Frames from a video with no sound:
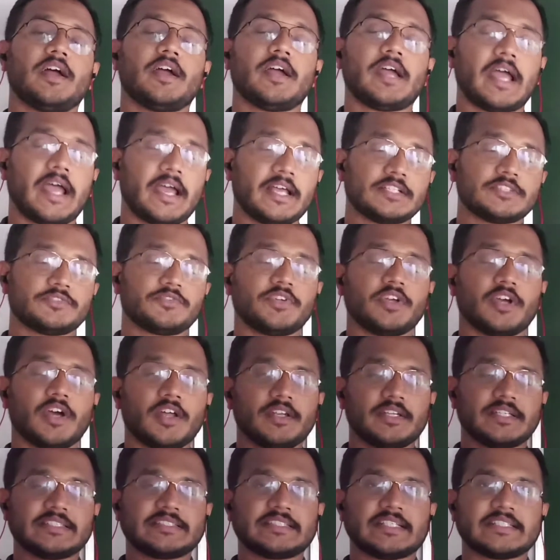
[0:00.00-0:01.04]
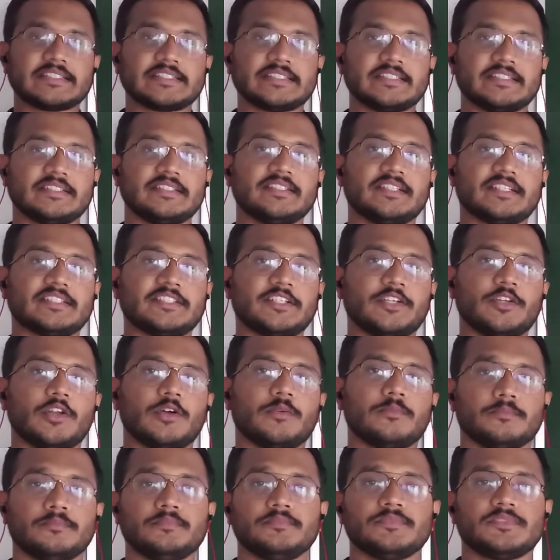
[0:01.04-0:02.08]
as we are discussing the
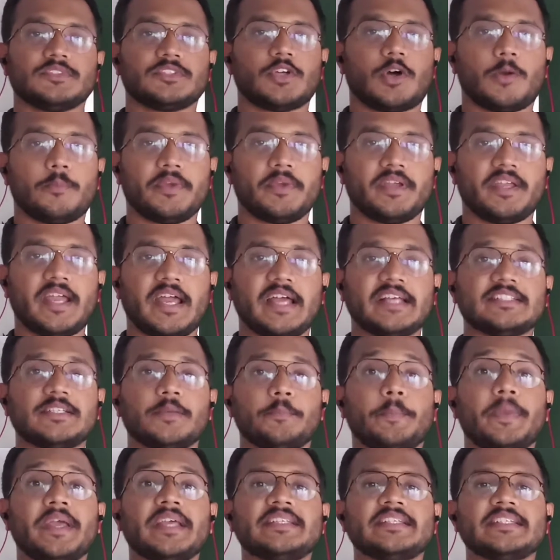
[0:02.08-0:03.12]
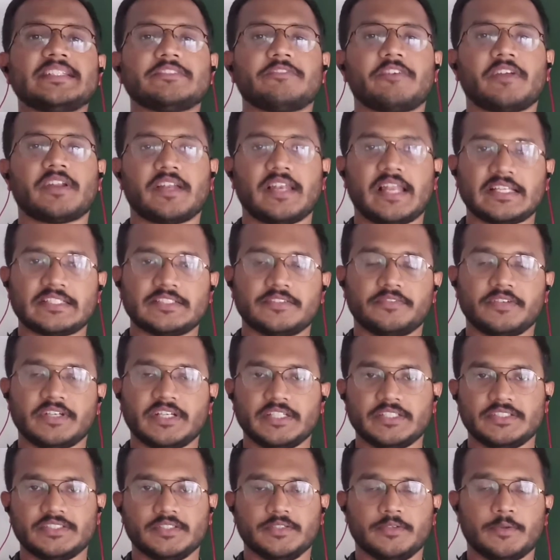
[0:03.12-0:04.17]
coelom topic as a basis for
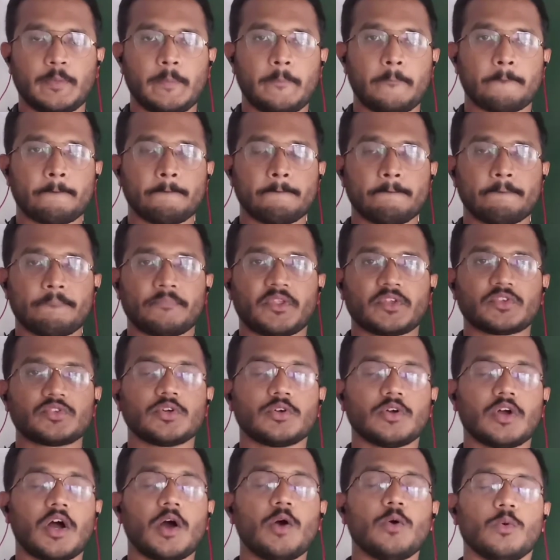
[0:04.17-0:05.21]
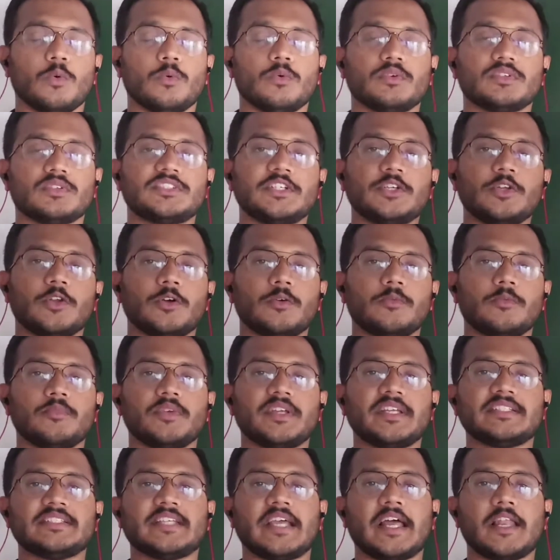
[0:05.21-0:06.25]
classification. So how coelom
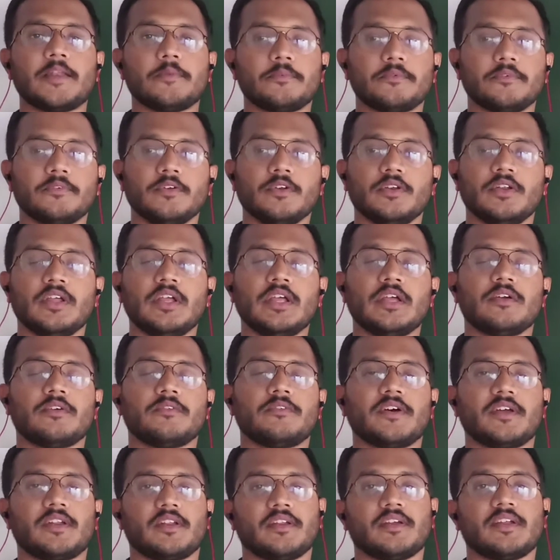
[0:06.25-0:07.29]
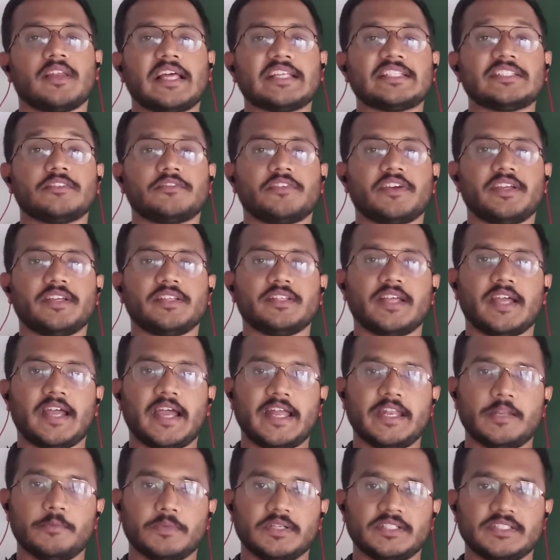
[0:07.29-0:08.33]
is helpful for classifying the
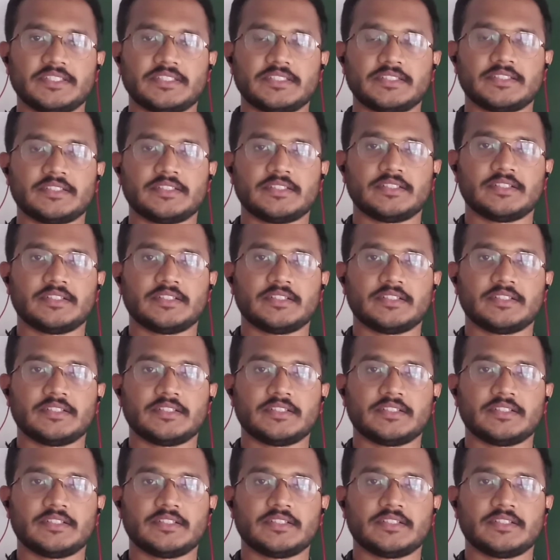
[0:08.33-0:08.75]
animals